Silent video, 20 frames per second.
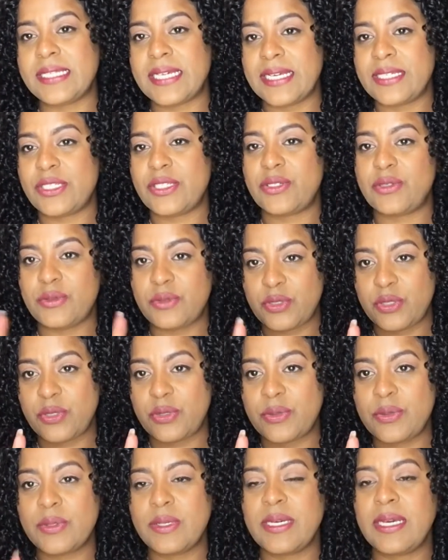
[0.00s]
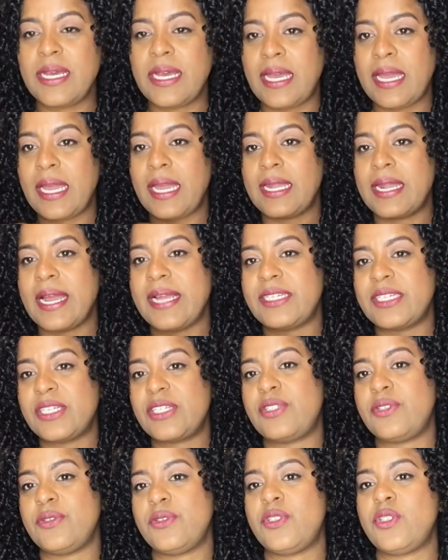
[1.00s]
I do two, and I
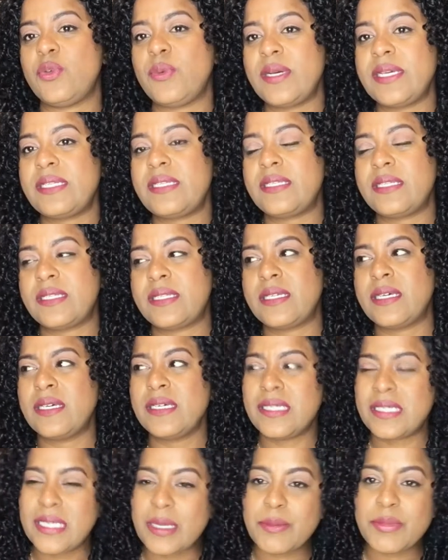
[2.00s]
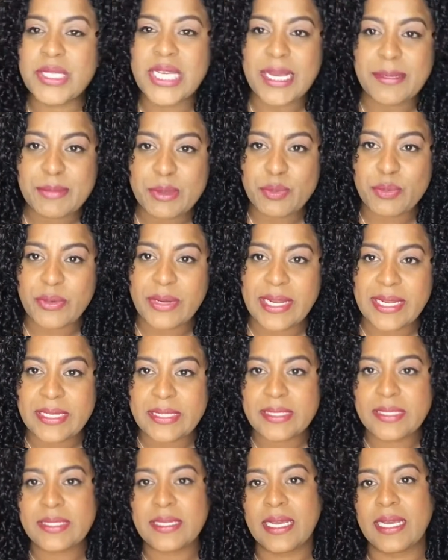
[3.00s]
just do twists, sometimes
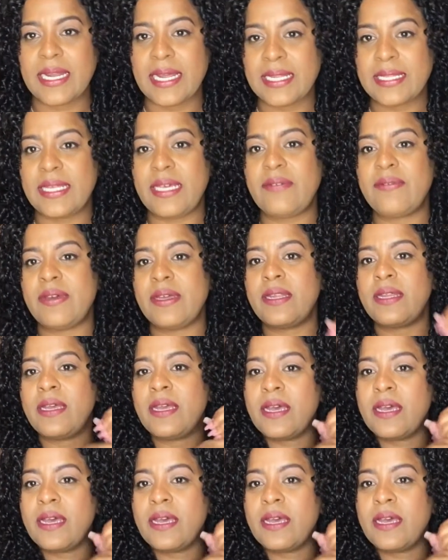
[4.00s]
braids, and I leave it.